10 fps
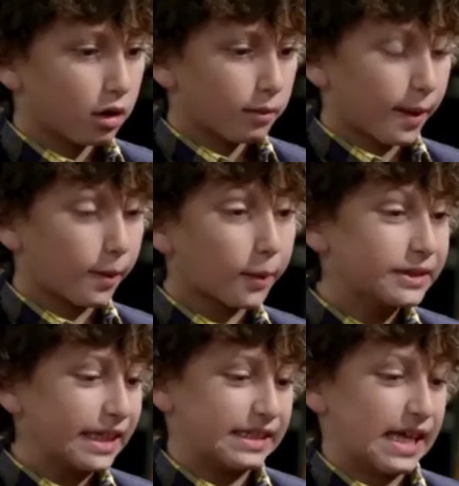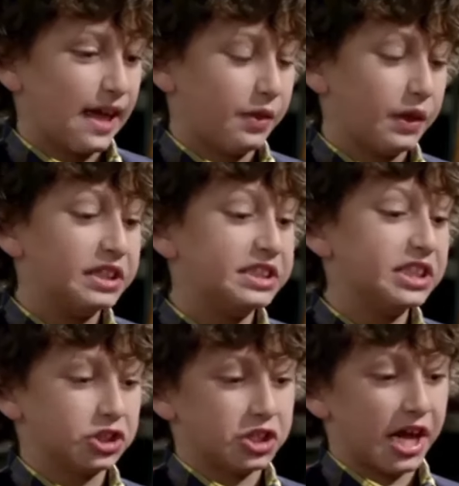My mom says that the
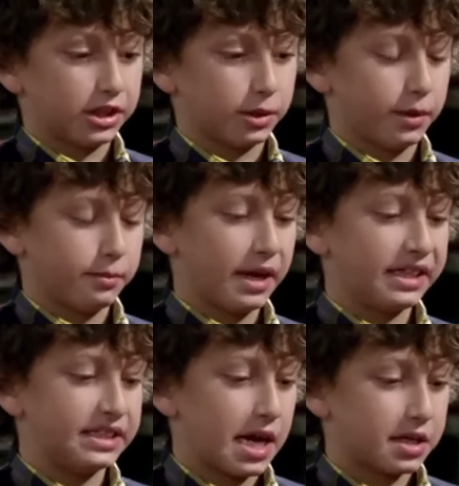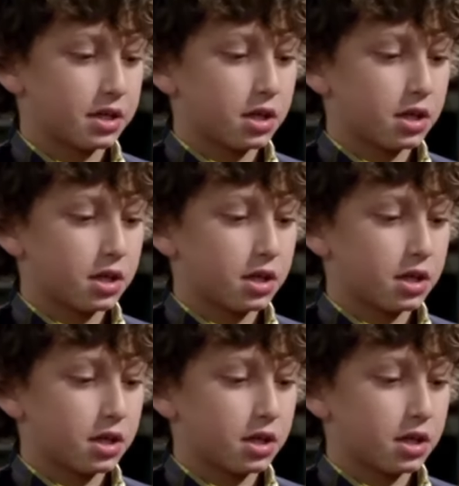decision hasn't been made yet,